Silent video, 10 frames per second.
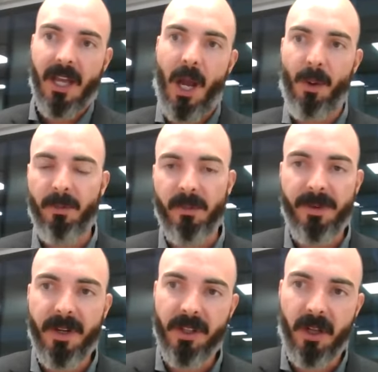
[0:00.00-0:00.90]
However, we're
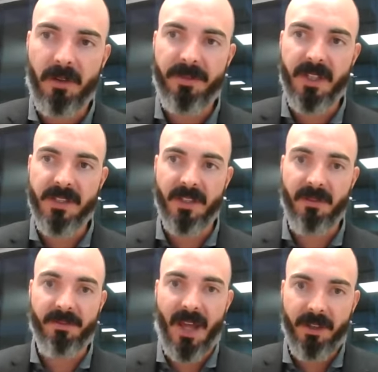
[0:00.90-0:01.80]
very confident on
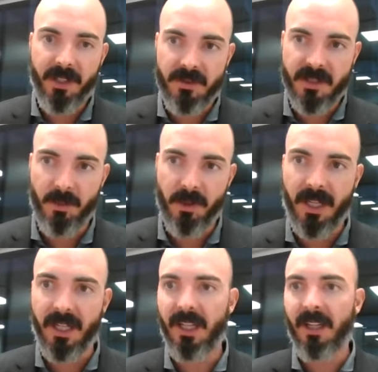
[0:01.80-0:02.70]
the values that we're
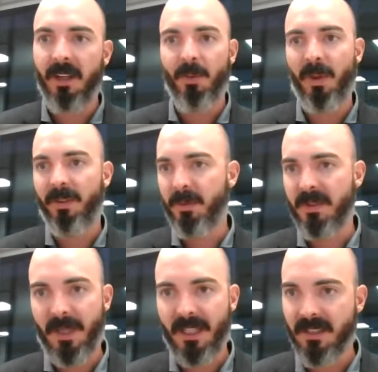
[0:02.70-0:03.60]
getting with
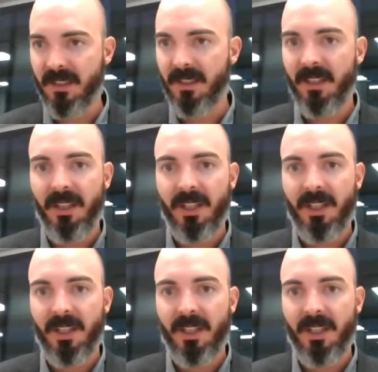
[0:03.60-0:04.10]
respect to,